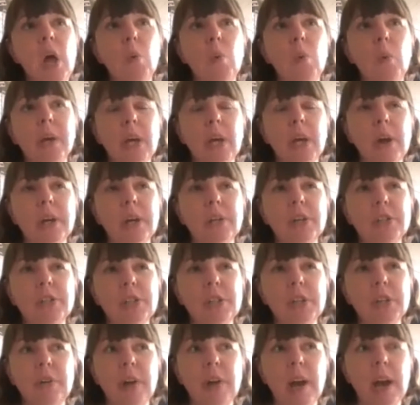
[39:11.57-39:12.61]
we're going
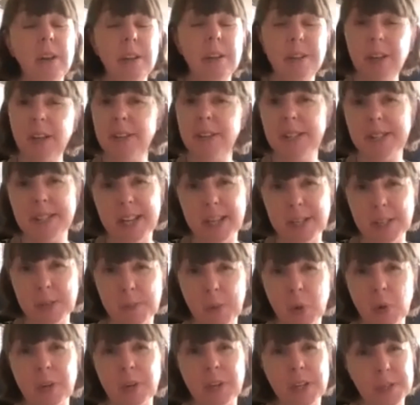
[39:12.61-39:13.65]
to, and I know this sounds
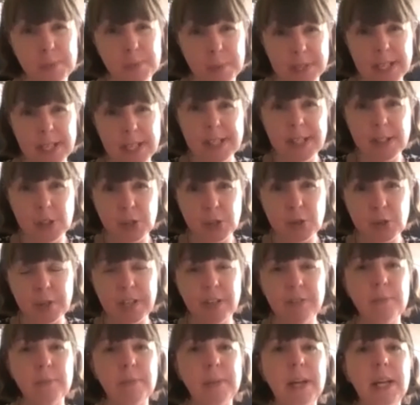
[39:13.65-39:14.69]
bonkers, but this is a
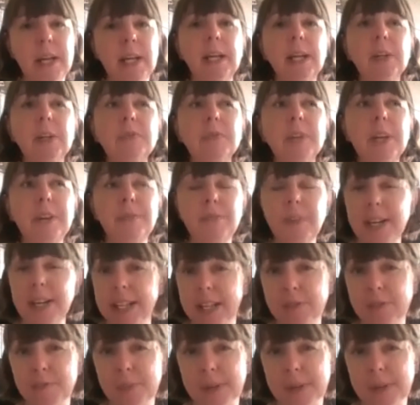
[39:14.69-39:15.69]
treat for me. If I give